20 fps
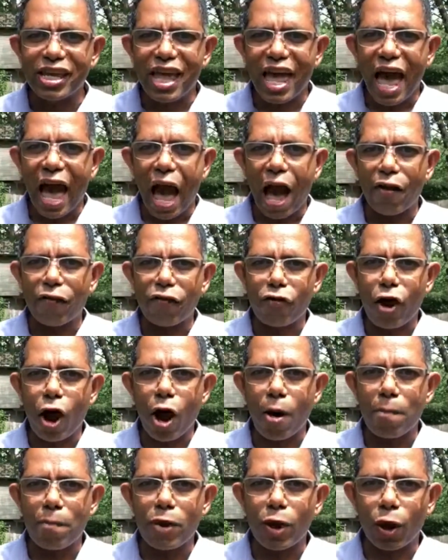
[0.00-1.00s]
have
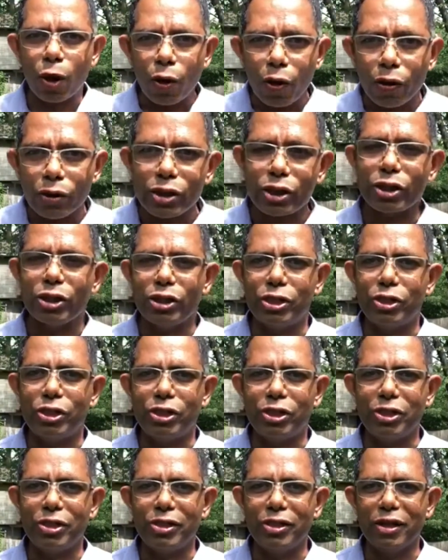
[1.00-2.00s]
come closer to
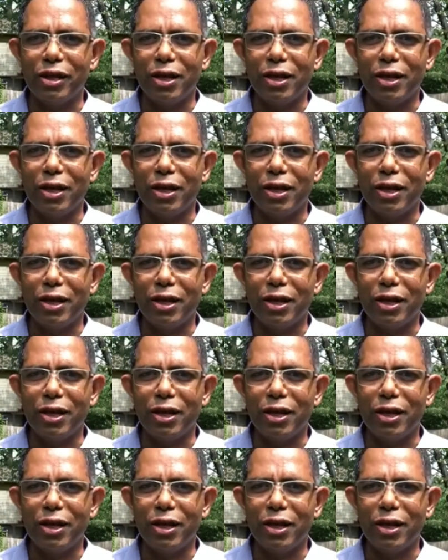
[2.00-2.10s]
you,